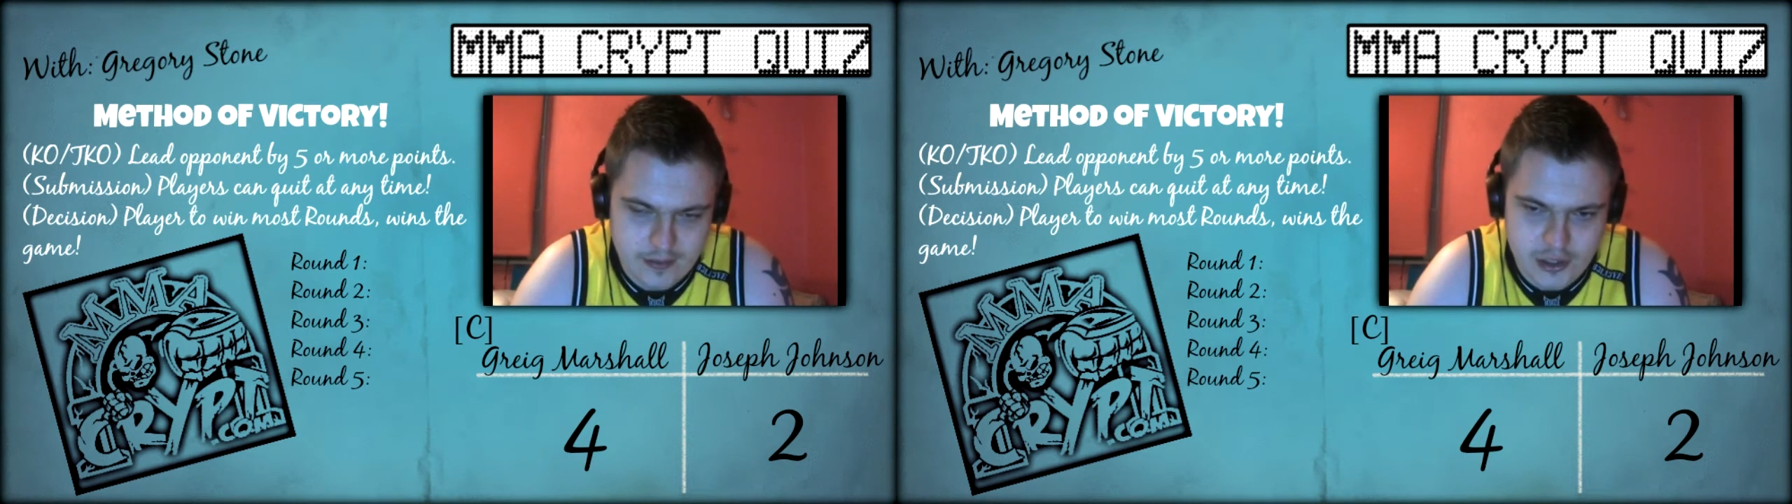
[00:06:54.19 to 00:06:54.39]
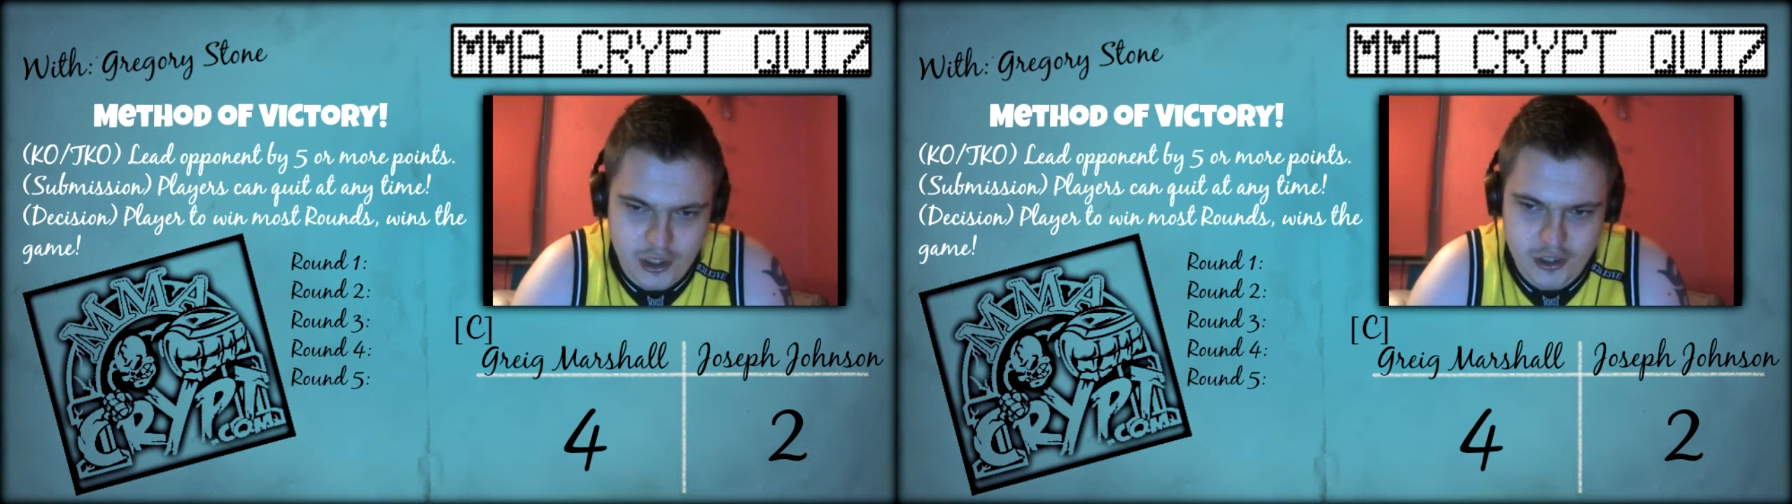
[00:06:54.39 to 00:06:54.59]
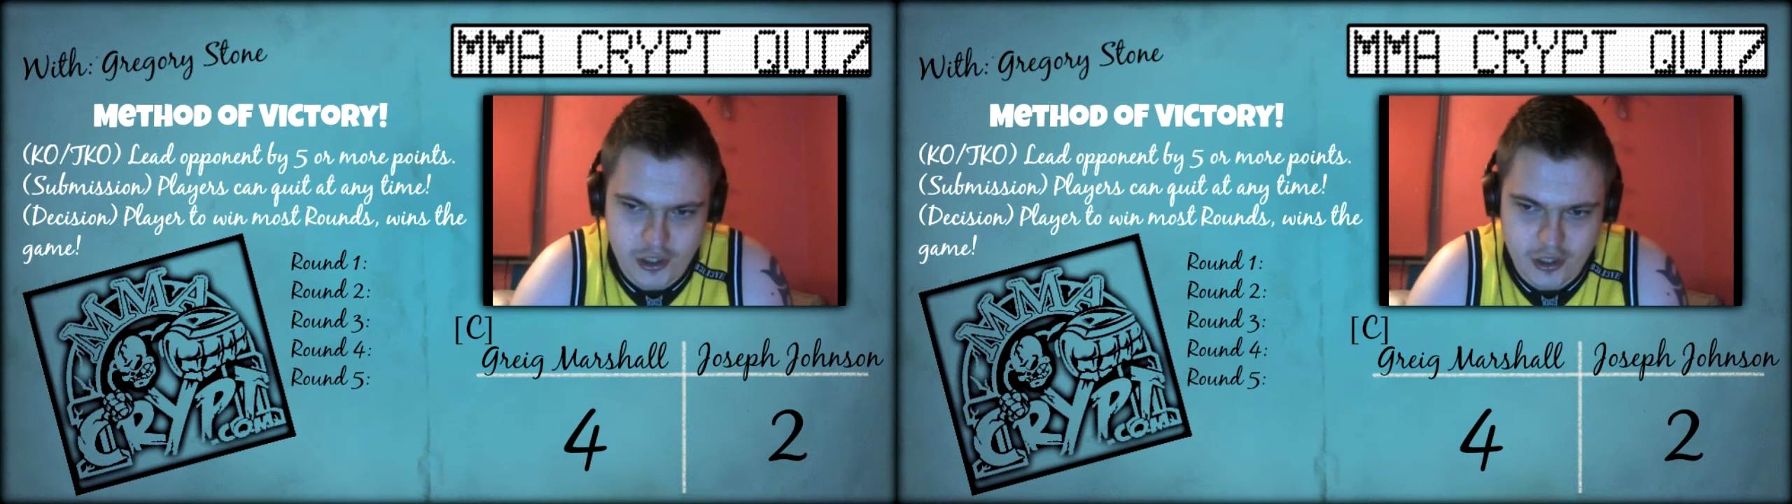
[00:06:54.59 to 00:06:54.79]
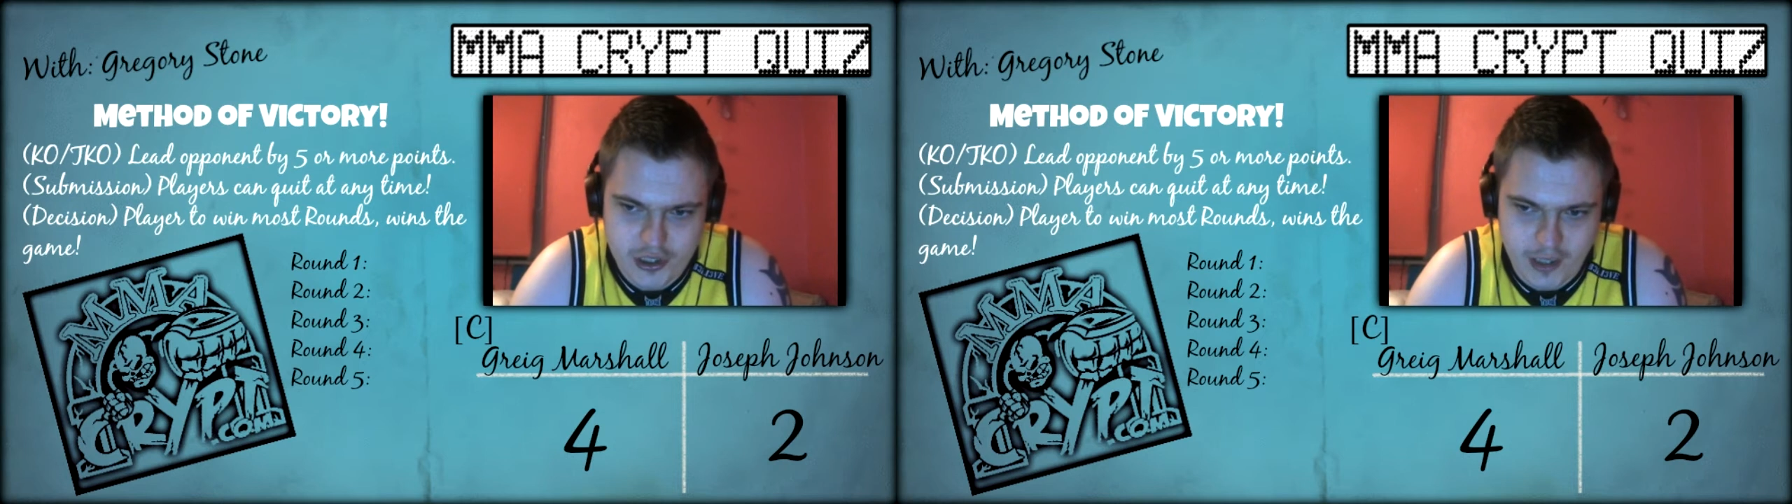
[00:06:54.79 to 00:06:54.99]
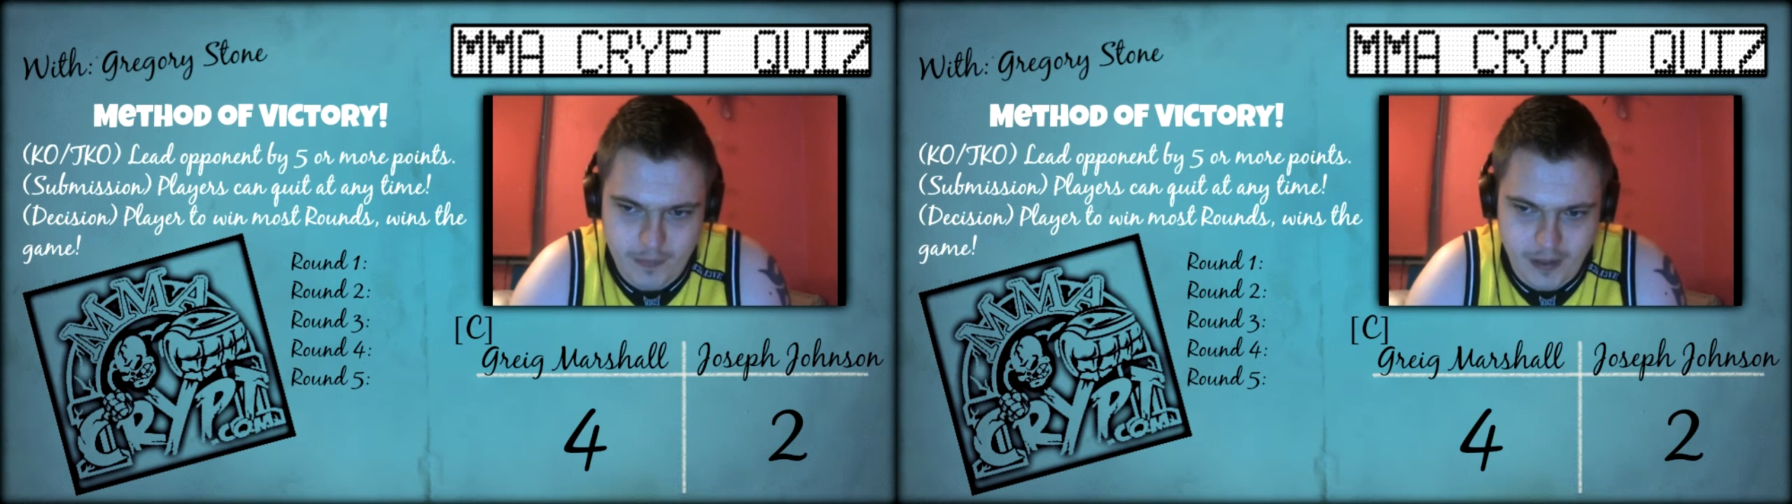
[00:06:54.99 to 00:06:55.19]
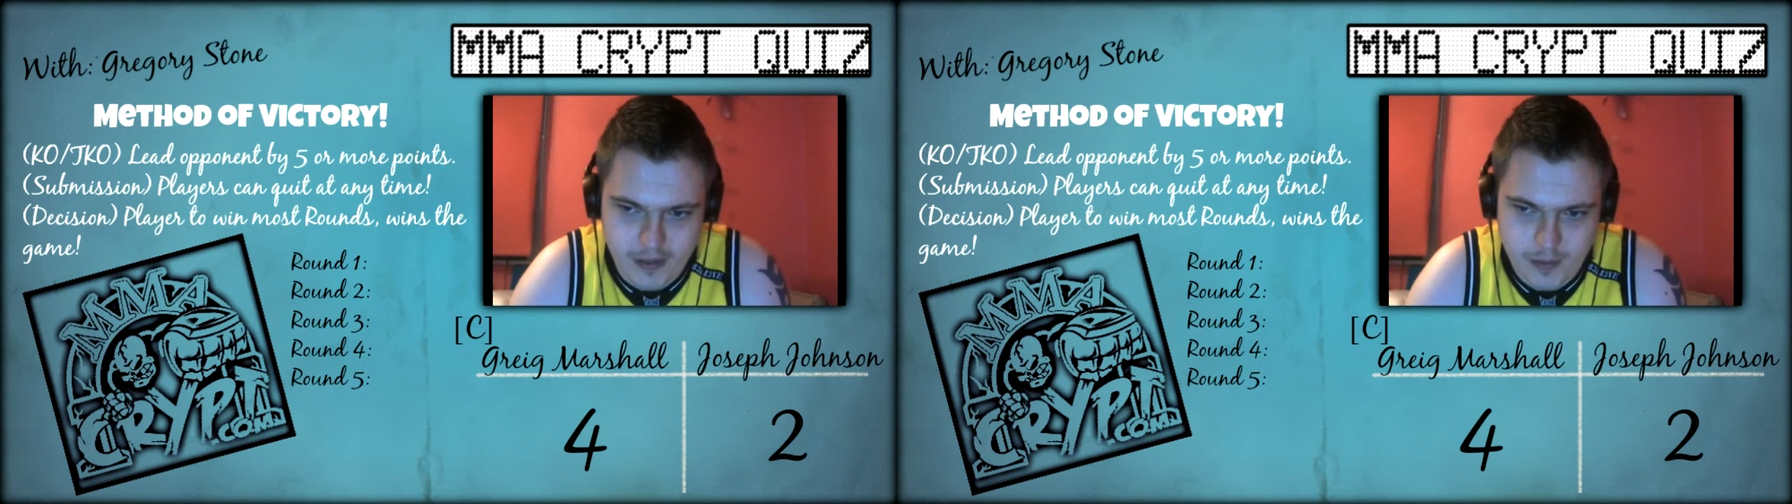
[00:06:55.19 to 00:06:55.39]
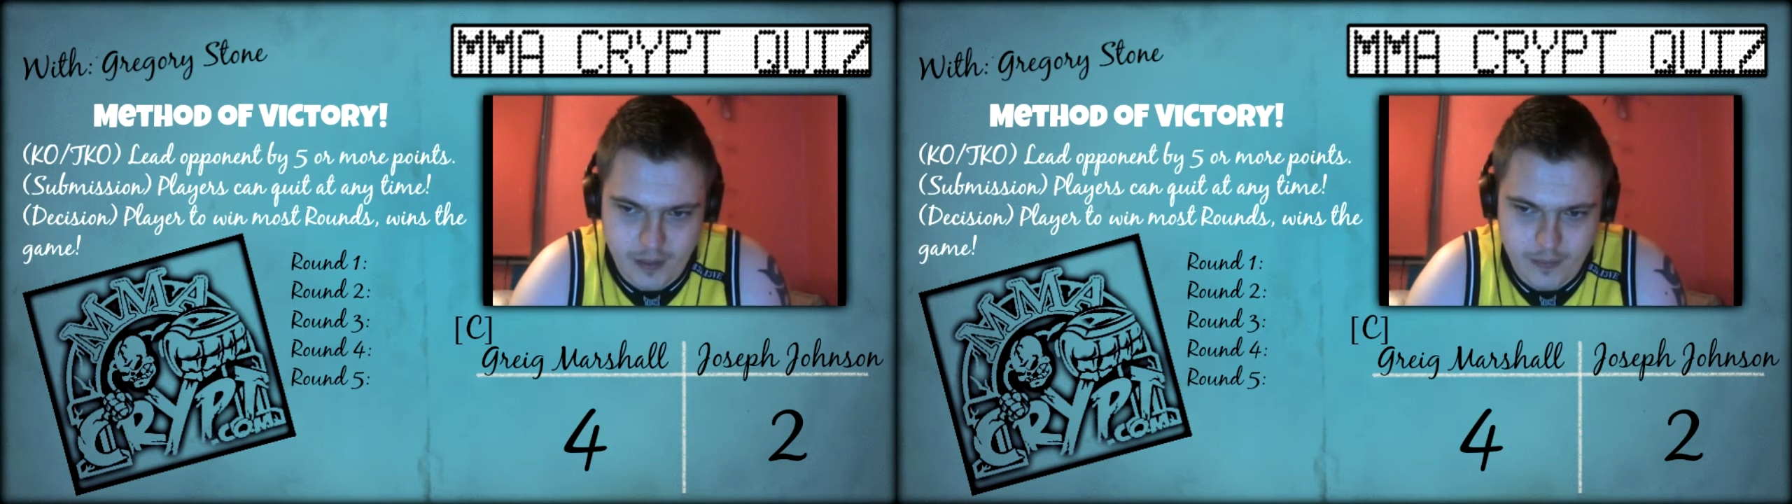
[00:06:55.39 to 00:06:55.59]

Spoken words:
Josh Koscheck bout as well,